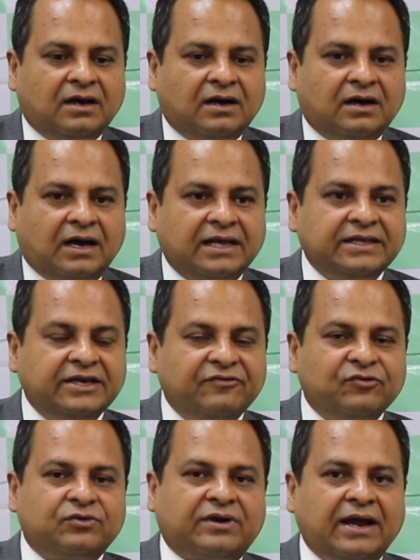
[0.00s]
I think
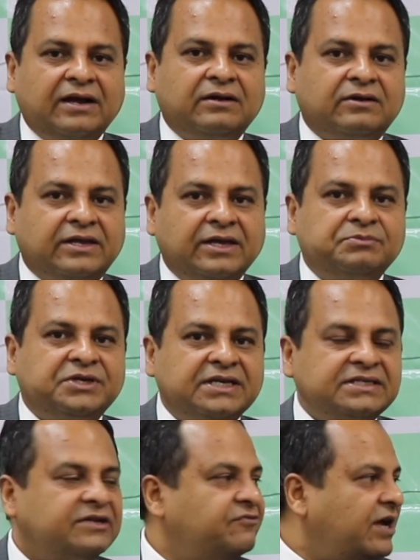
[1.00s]
if you try and keep
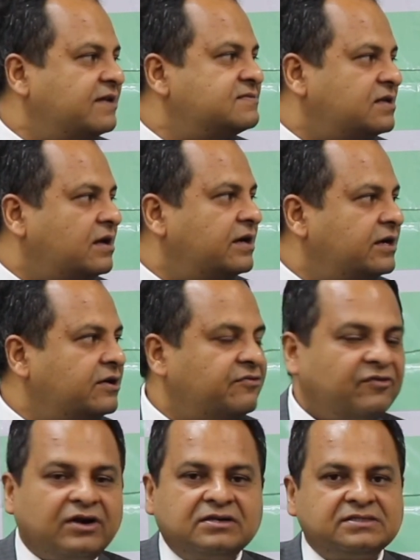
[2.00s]
chasing 5-star rated
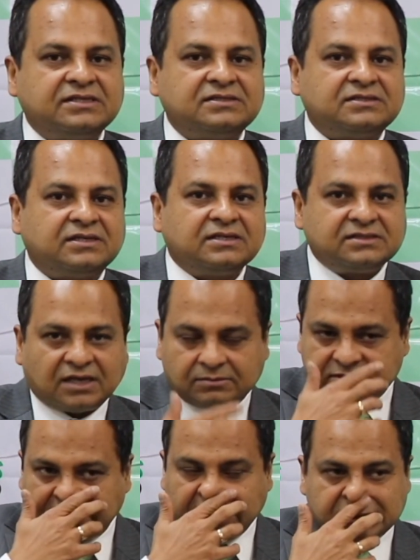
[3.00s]
funds, it's in
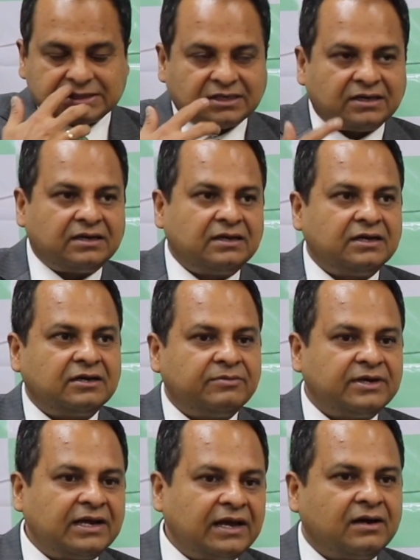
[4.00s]
some sense a little
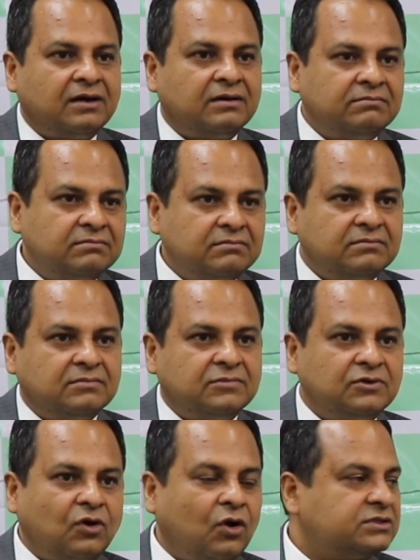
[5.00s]
bit like a
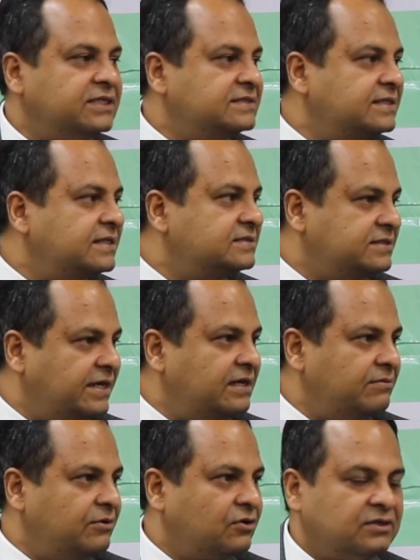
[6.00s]
dog chasing its
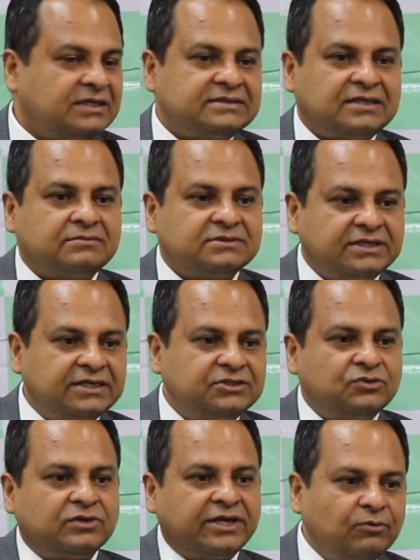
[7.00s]
tail, because at some stage
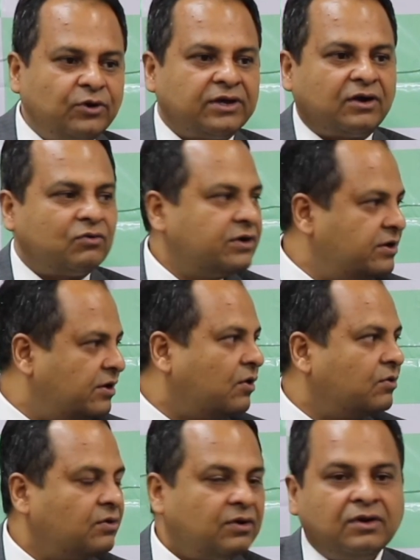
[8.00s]
you'll keep going round and
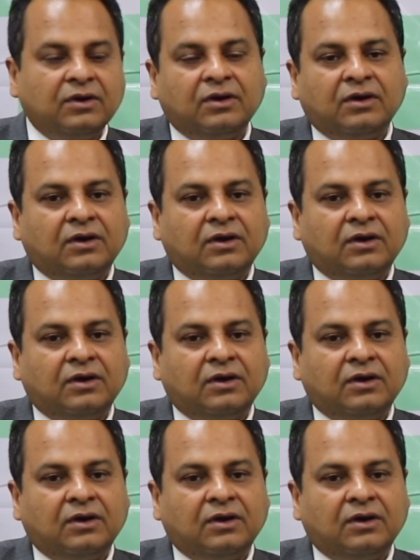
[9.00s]
round.